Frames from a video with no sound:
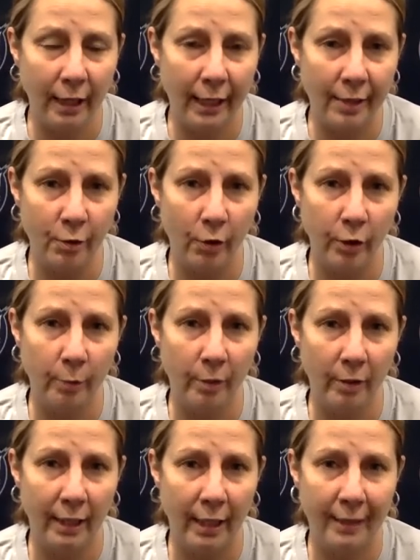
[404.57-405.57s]
And that's
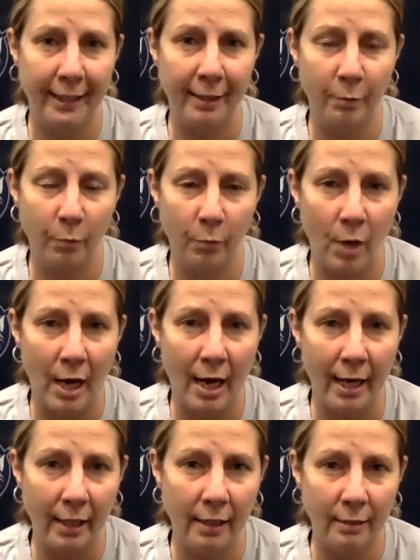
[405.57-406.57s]
ultimately, I think,
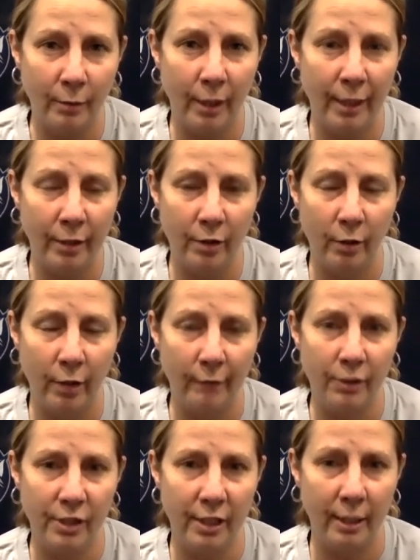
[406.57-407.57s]
why you don't ever
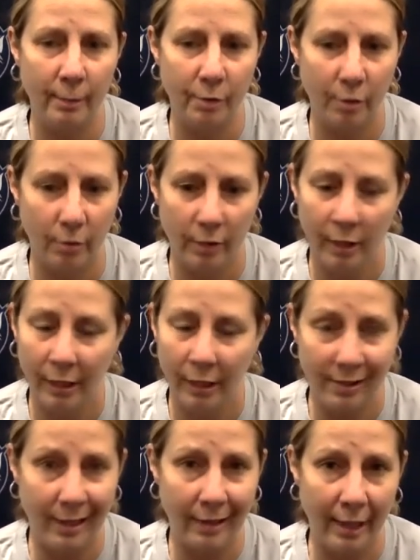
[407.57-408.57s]
see them. So it's
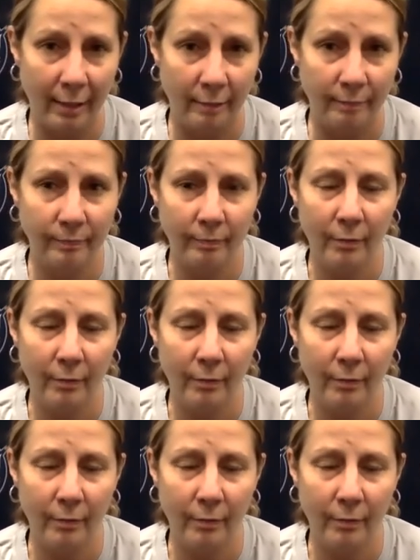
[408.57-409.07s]
not them.